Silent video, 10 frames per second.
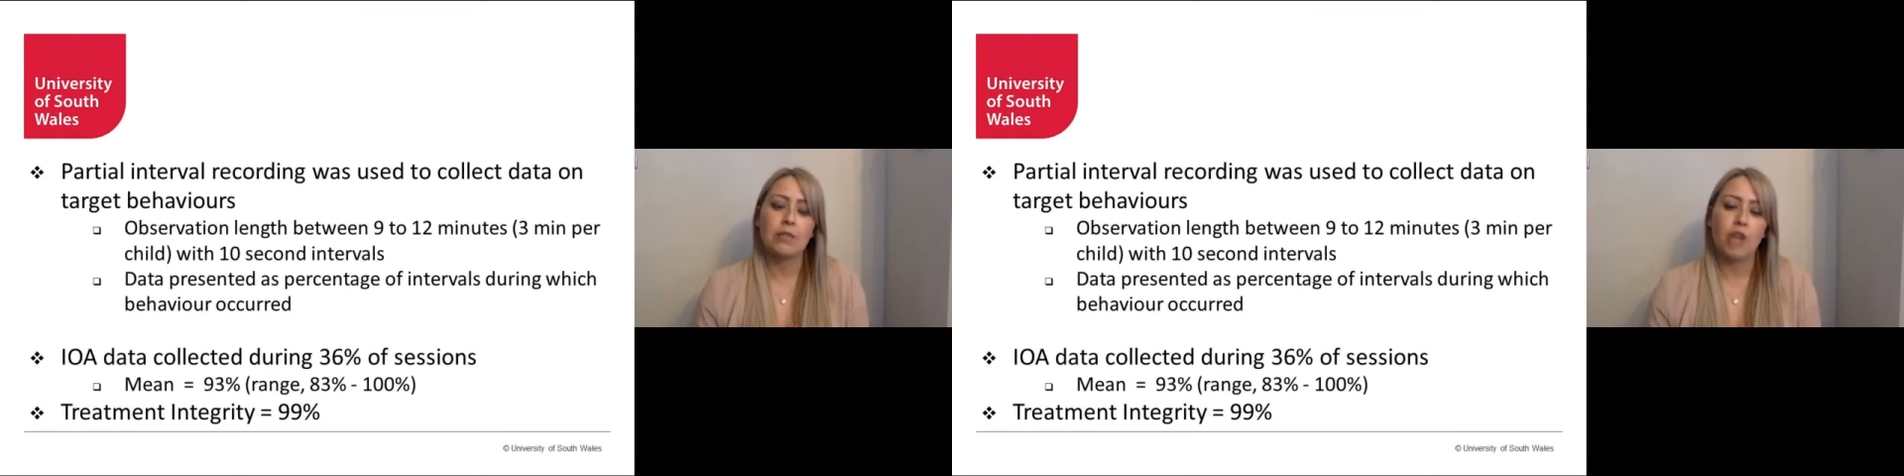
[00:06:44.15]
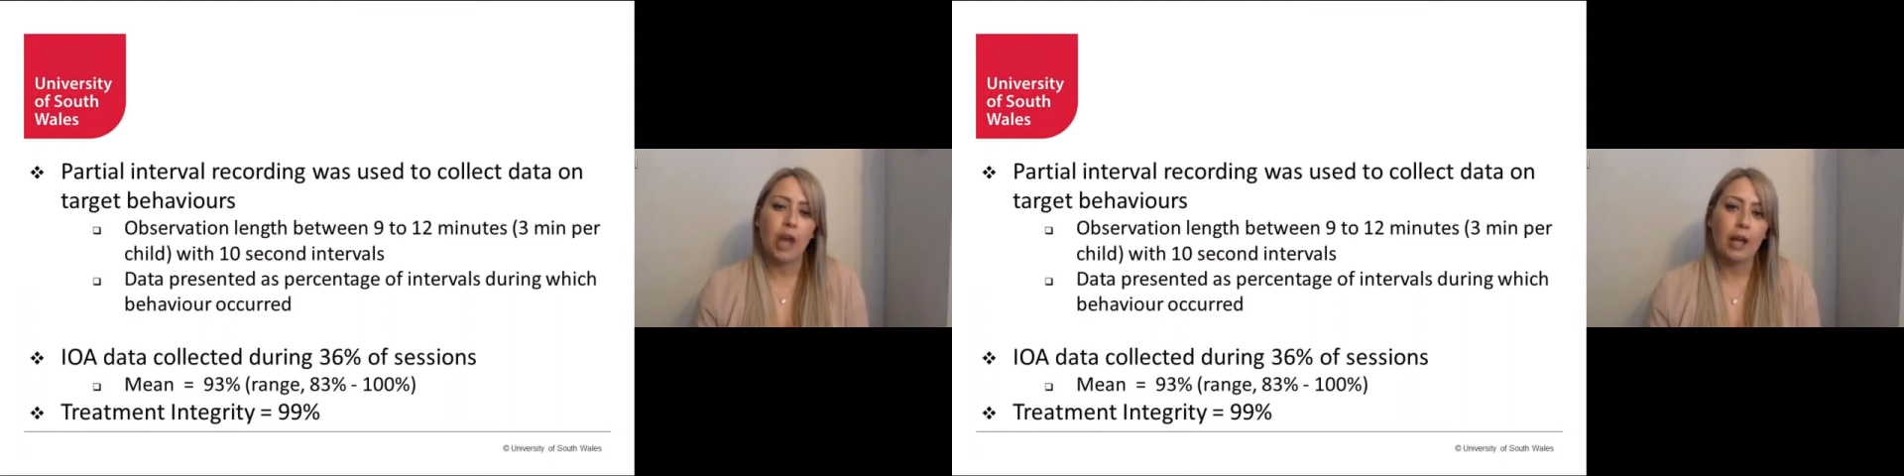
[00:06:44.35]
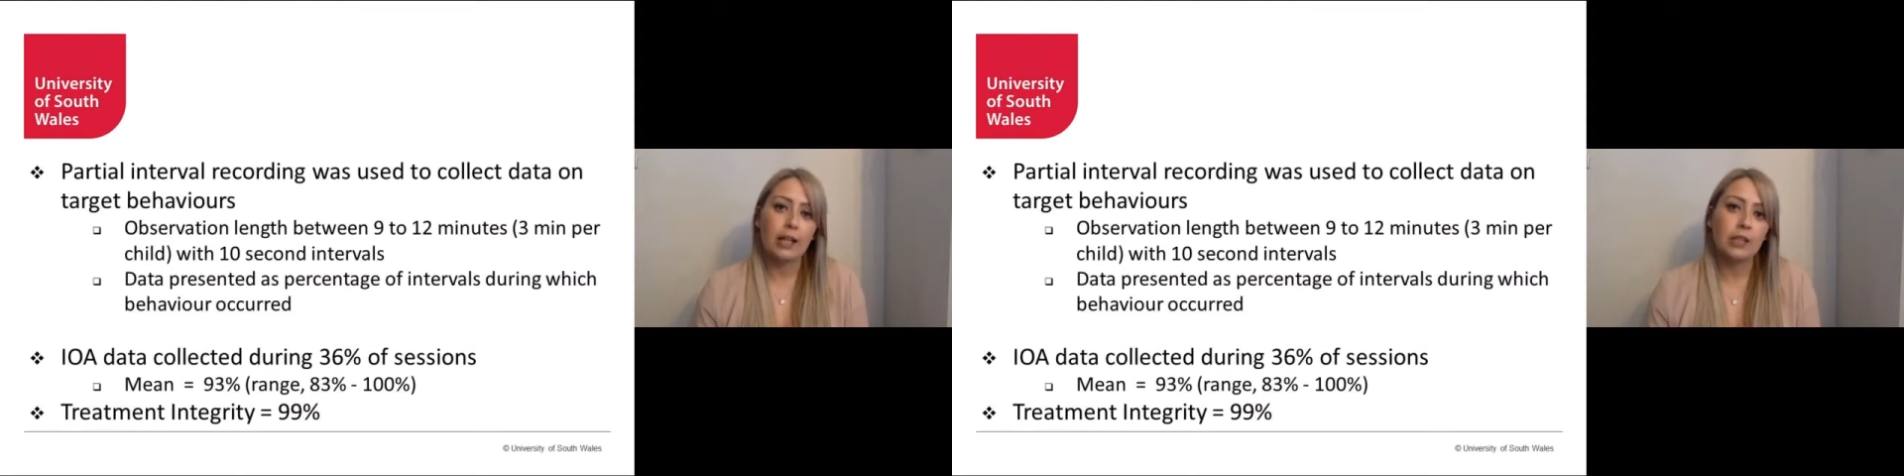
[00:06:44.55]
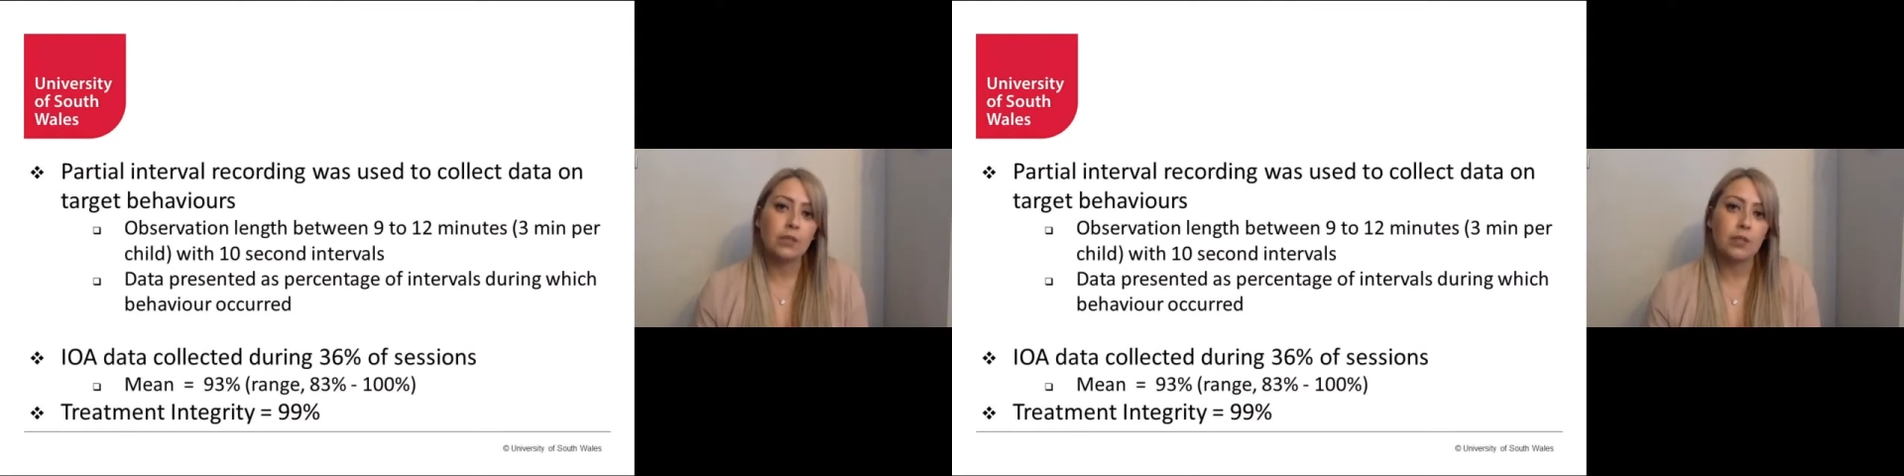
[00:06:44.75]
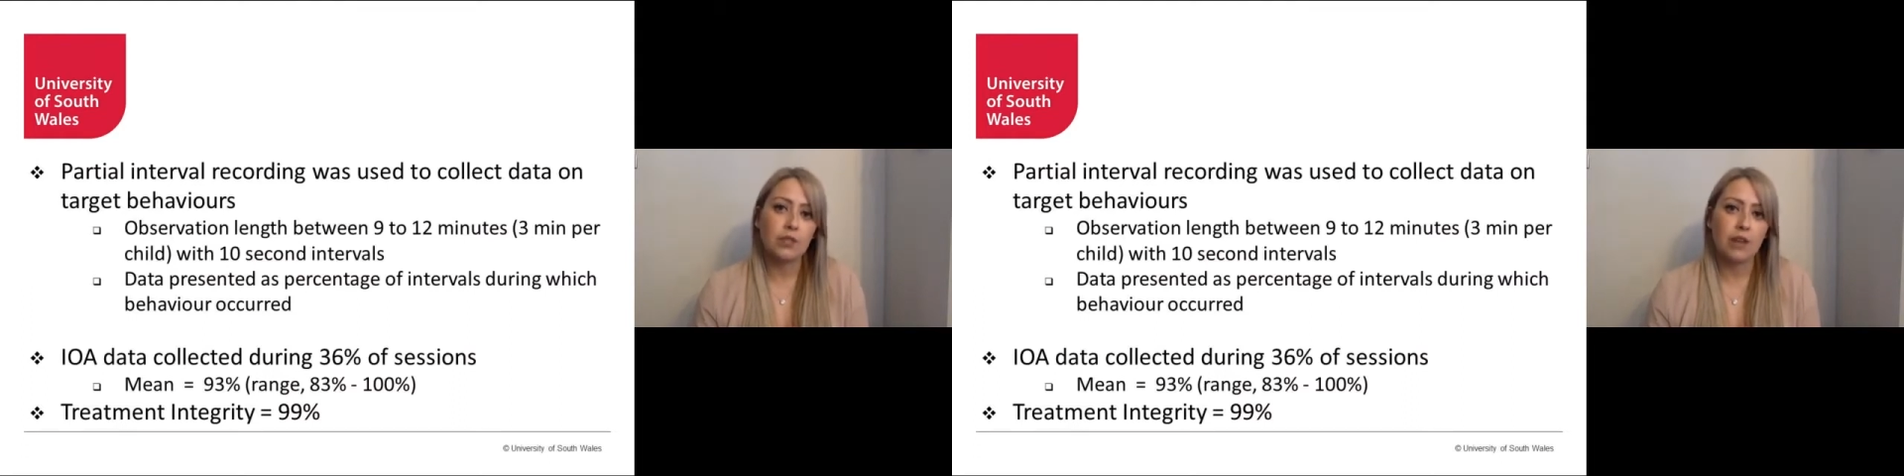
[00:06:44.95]
checklist
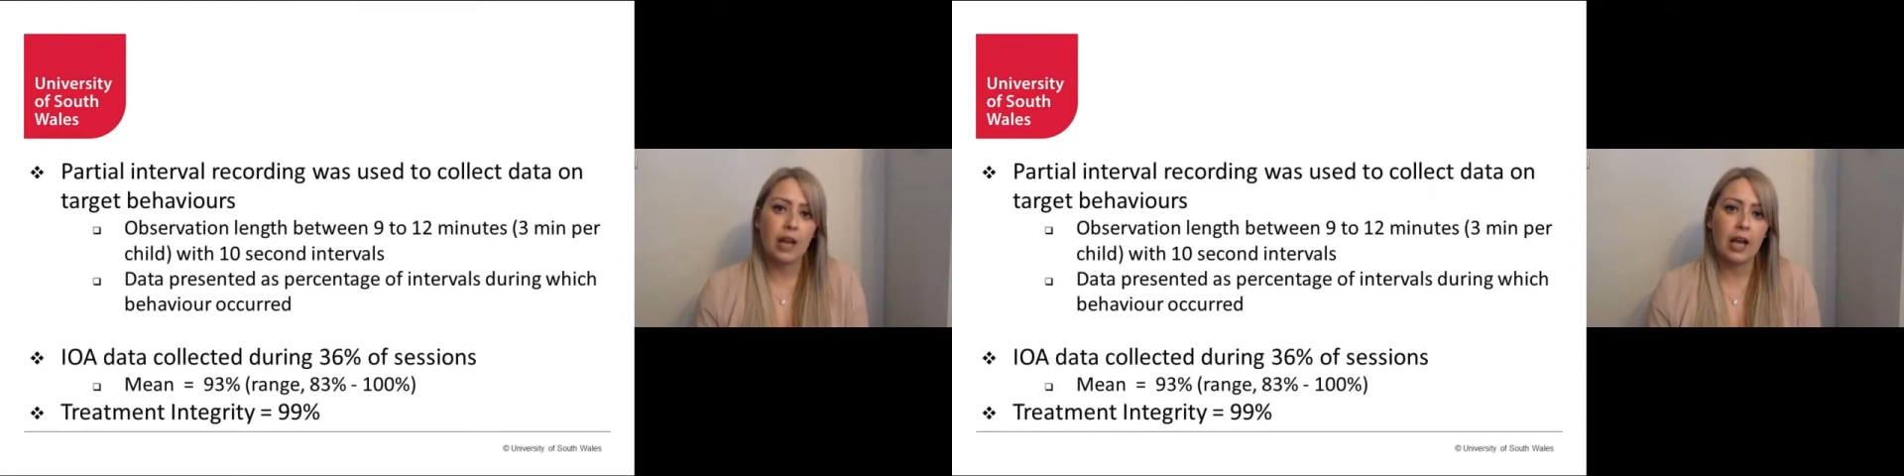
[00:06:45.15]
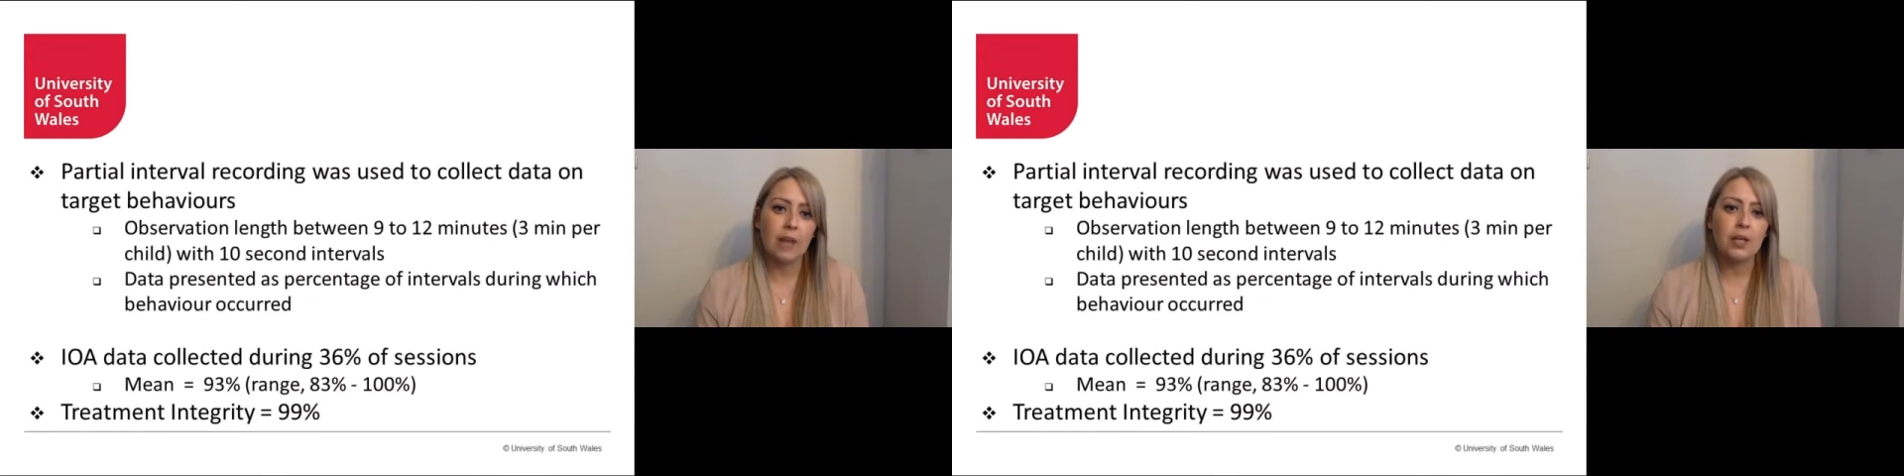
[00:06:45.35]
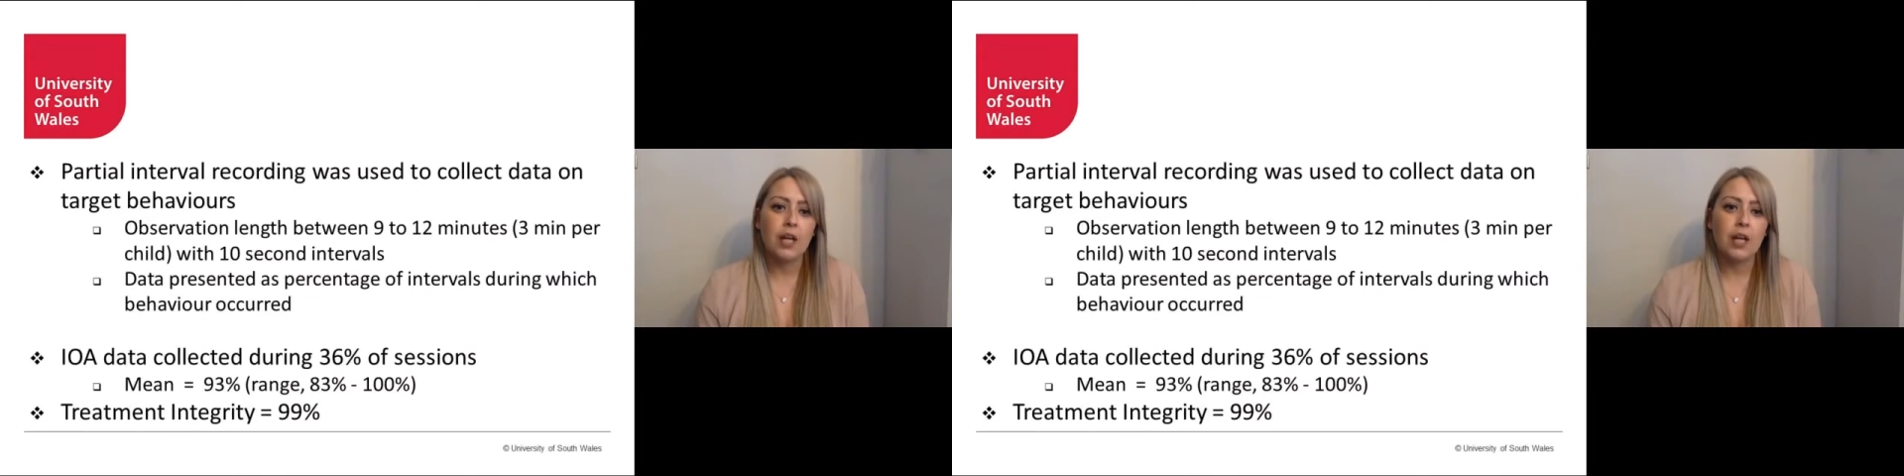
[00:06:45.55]
was developed